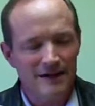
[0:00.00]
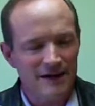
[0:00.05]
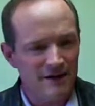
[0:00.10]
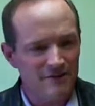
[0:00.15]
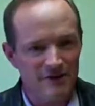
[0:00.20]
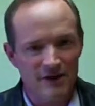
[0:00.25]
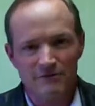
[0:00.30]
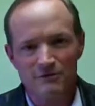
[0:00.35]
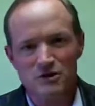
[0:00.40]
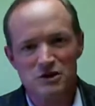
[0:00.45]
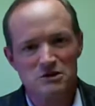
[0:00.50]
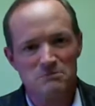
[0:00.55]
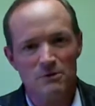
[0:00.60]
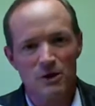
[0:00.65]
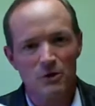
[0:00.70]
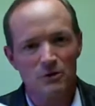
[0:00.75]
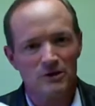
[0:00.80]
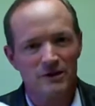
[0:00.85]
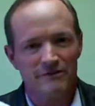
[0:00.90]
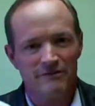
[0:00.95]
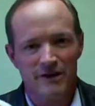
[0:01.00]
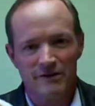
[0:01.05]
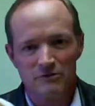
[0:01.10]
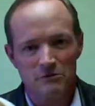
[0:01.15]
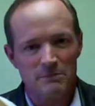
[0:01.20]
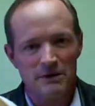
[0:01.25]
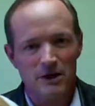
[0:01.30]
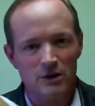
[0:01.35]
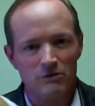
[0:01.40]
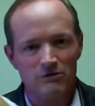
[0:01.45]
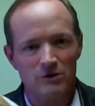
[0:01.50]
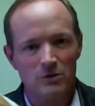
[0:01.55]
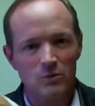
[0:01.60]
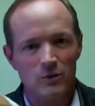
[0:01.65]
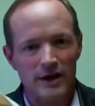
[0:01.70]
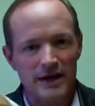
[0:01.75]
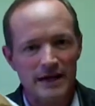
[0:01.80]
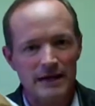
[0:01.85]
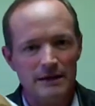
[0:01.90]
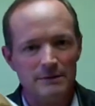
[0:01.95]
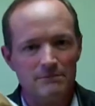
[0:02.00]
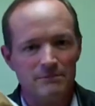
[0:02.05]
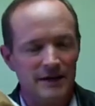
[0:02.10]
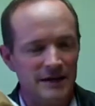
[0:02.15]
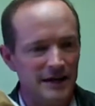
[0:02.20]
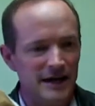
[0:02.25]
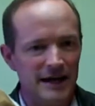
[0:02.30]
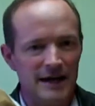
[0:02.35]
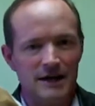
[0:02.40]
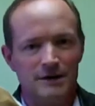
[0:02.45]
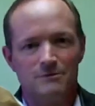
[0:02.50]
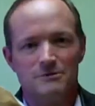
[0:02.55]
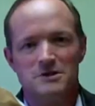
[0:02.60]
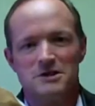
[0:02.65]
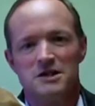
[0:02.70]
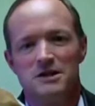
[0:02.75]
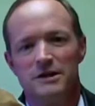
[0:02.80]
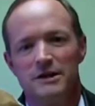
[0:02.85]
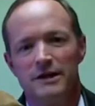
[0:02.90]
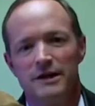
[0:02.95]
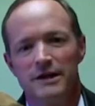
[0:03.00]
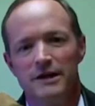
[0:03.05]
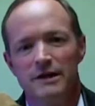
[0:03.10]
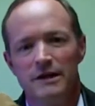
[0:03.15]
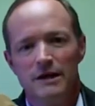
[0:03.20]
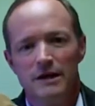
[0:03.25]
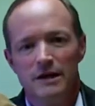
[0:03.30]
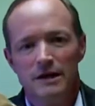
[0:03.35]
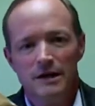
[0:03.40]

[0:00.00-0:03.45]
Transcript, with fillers: I've never smoked, I've never been overweight, my diet was good.